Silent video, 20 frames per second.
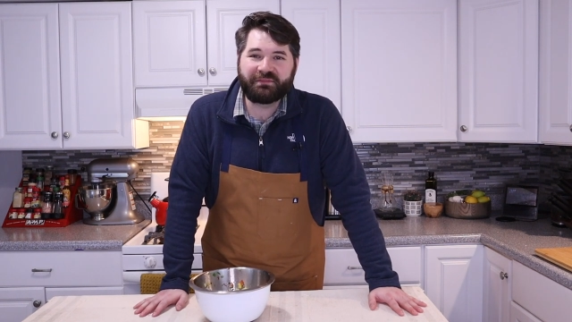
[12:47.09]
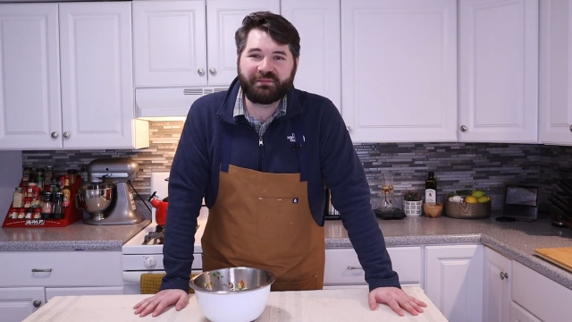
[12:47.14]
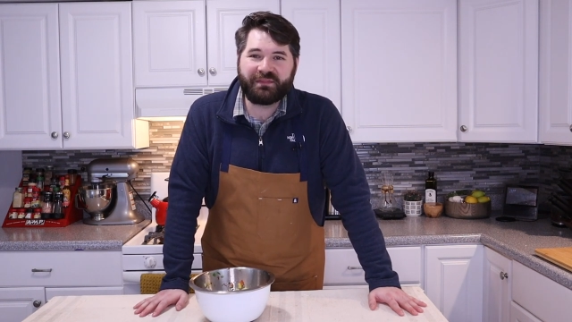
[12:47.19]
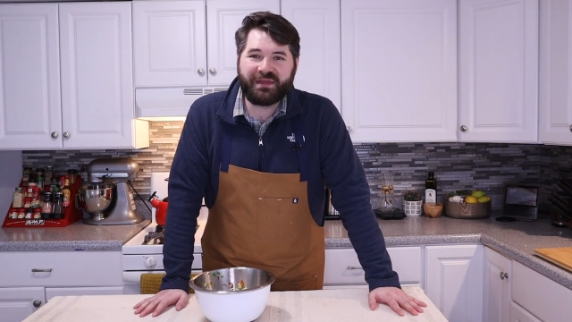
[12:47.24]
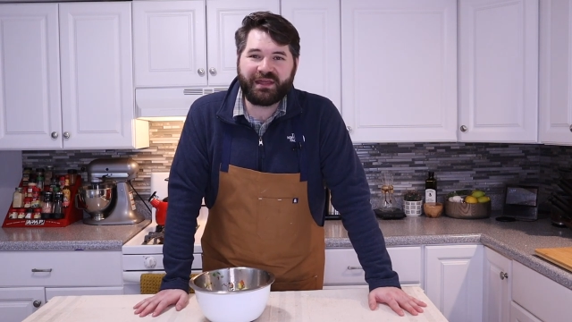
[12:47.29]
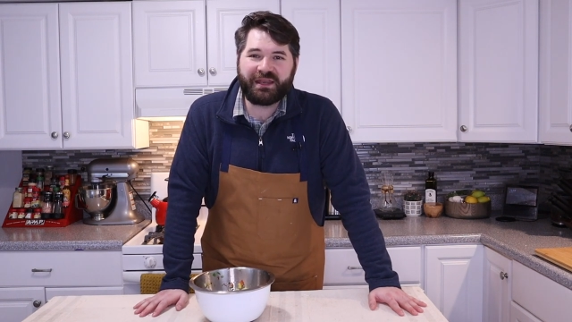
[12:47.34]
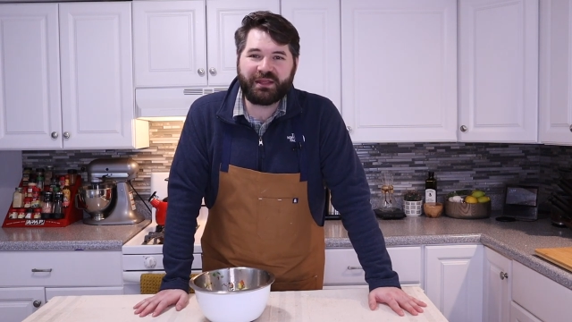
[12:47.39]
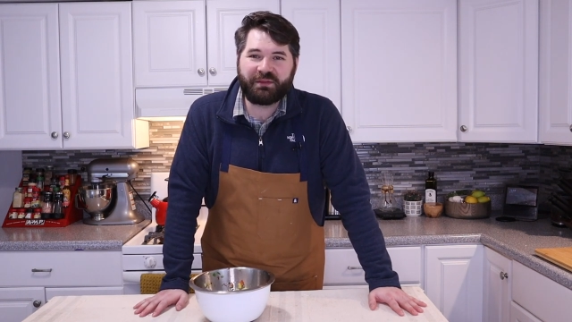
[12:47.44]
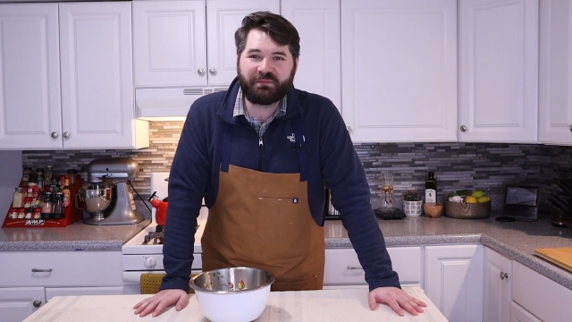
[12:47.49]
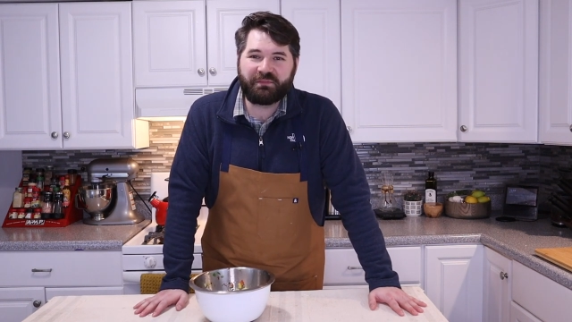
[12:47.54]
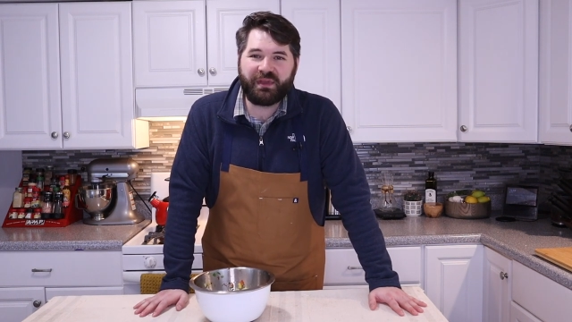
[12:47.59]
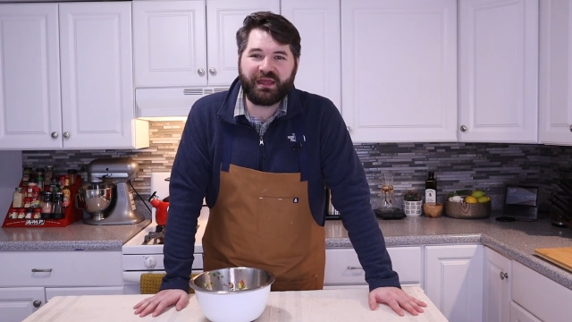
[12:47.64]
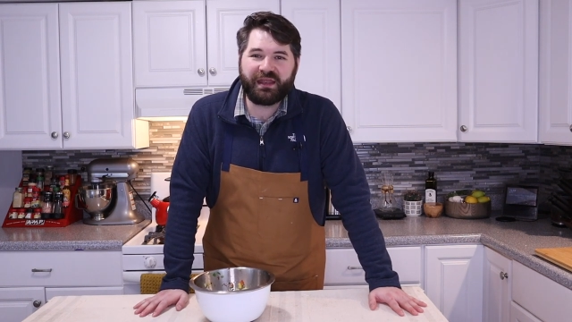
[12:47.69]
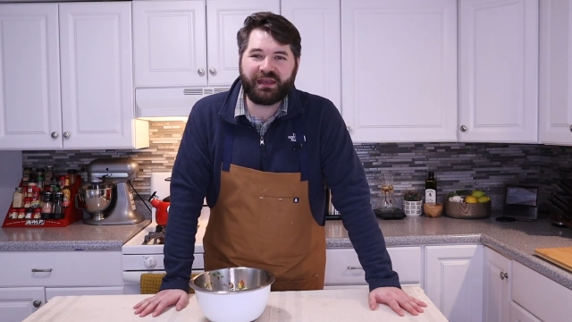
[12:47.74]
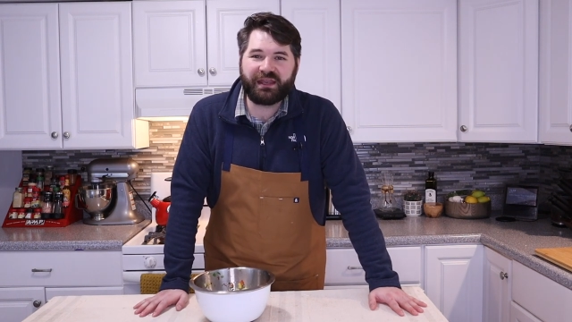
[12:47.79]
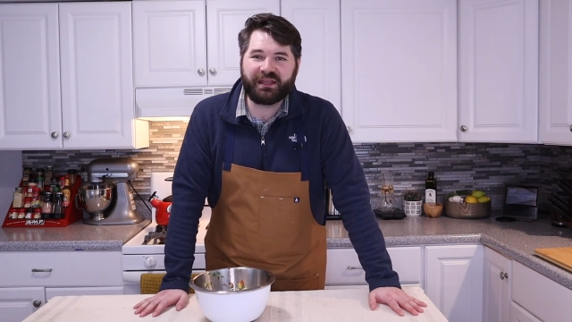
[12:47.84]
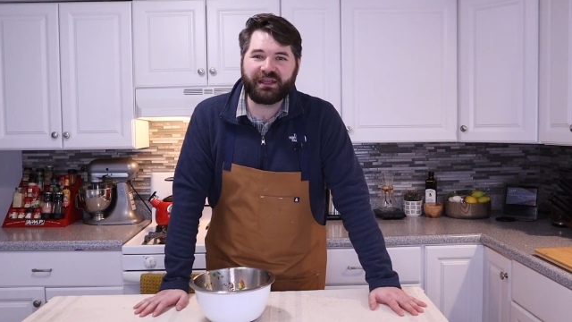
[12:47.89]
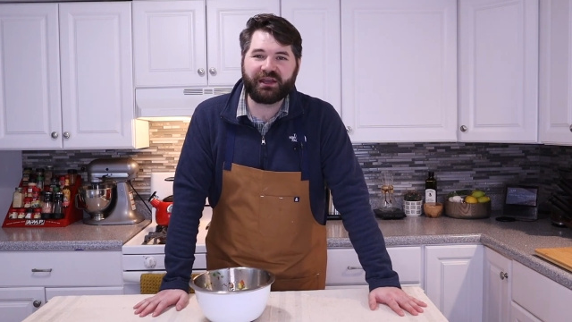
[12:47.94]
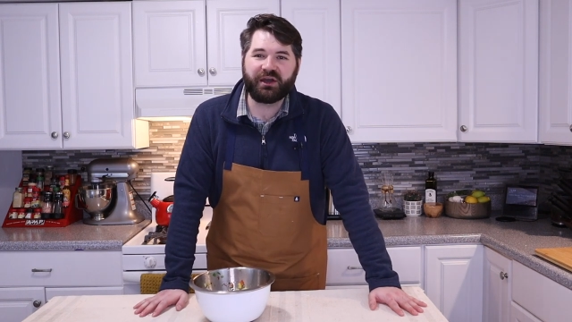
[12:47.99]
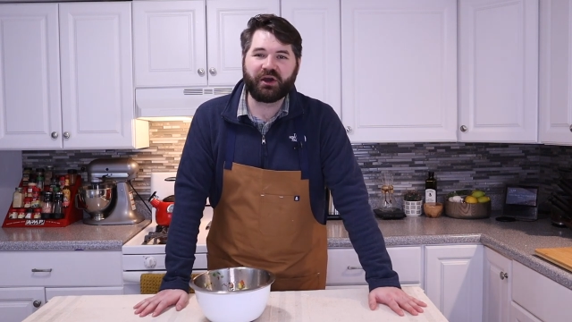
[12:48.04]
many,
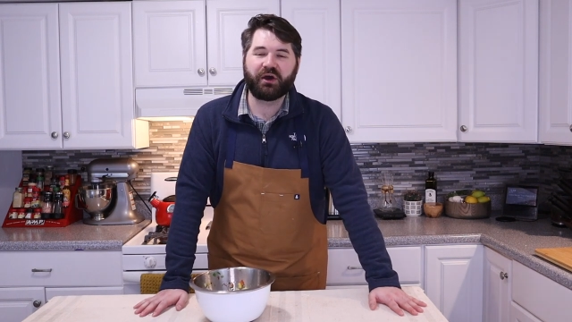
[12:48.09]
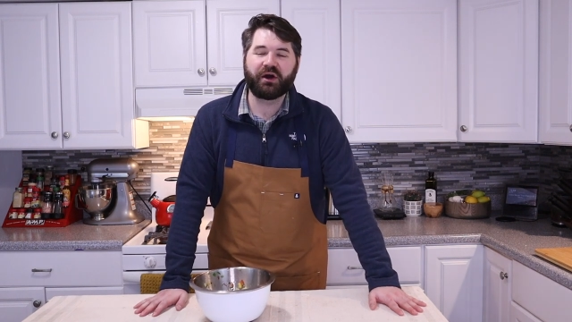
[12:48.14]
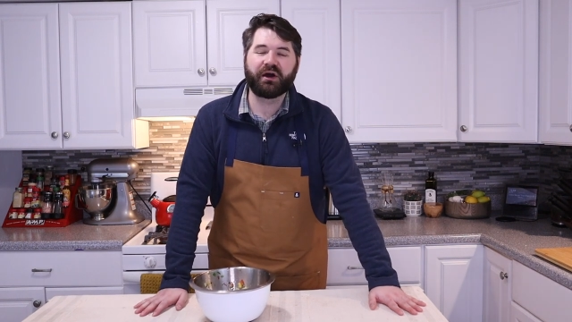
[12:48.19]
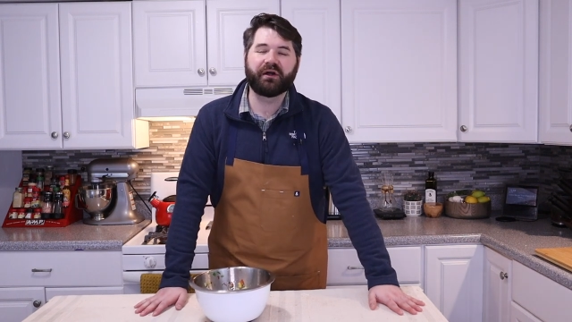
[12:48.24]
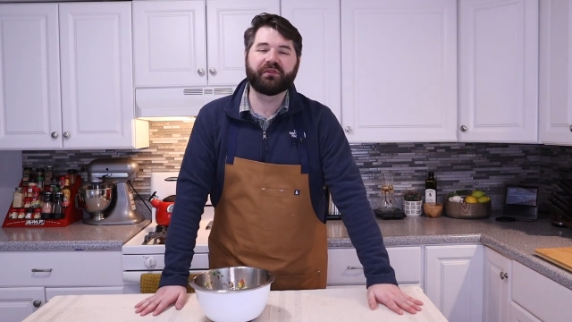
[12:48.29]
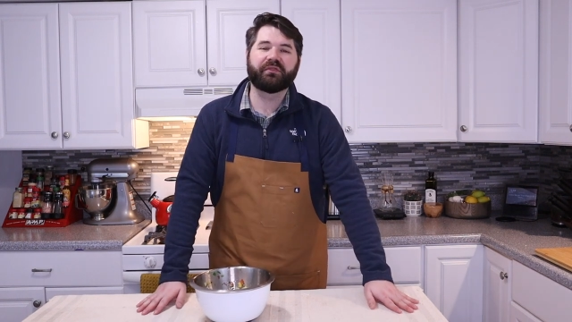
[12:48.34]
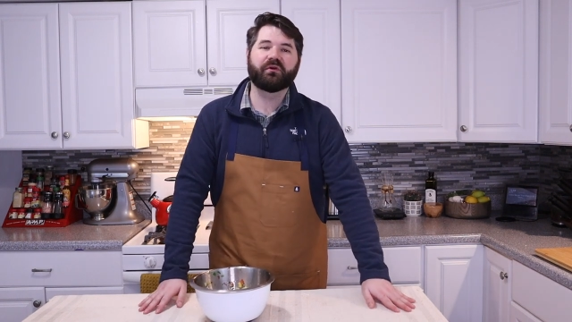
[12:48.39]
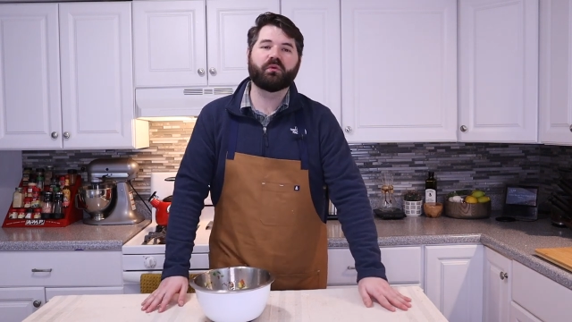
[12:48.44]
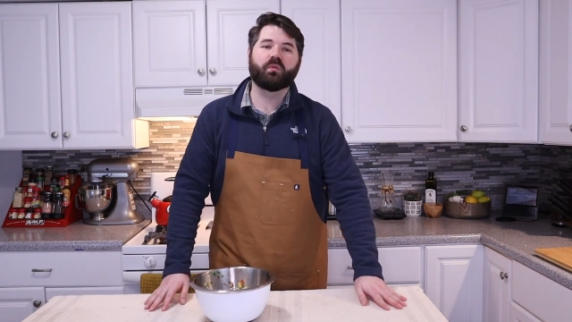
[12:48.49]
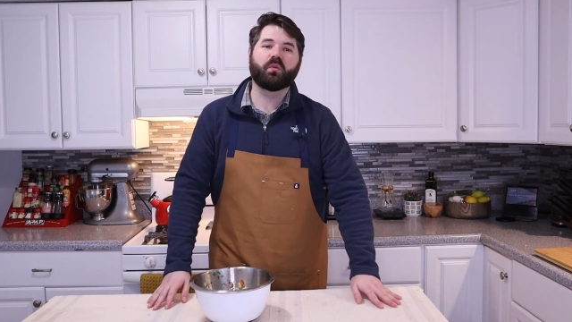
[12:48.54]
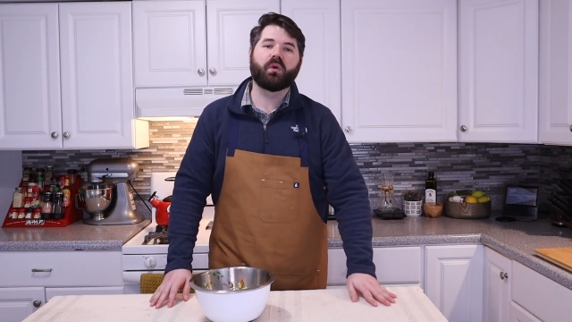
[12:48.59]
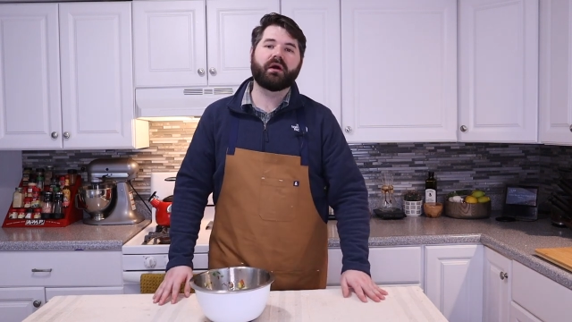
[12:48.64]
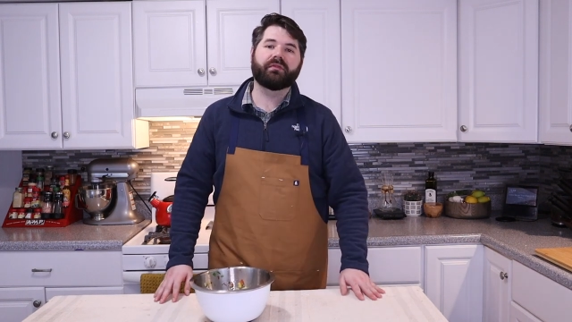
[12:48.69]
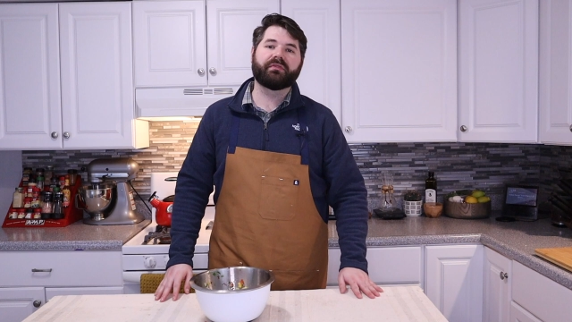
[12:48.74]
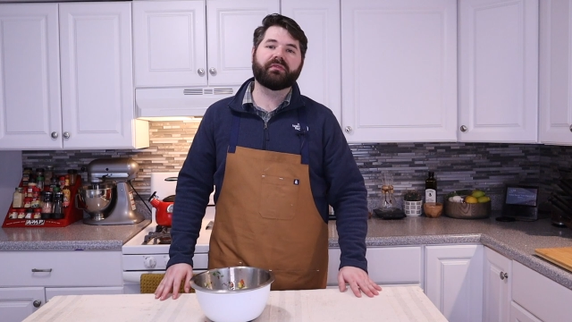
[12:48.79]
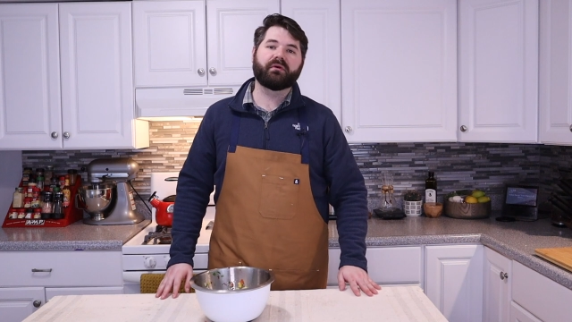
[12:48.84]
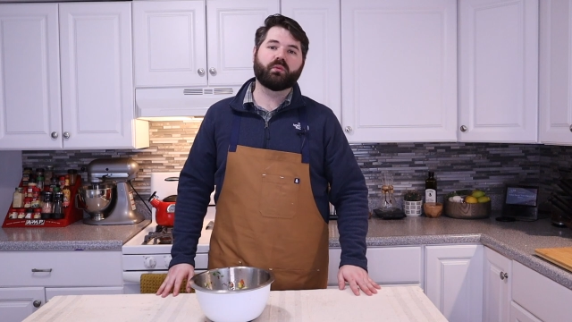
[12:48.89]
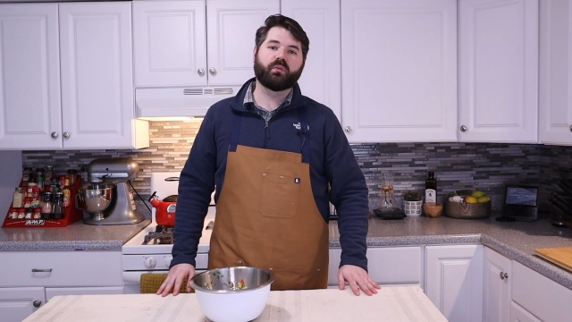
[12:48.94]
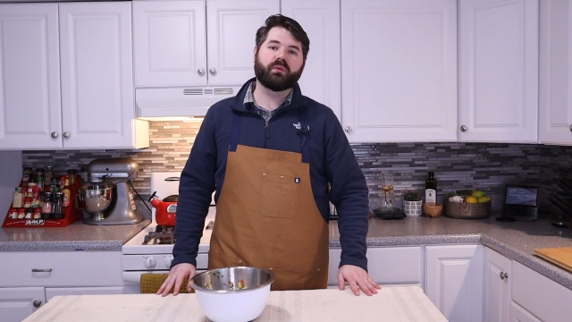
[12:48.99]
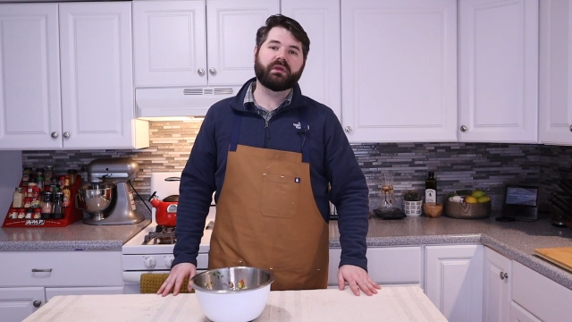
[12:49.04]
many on the one that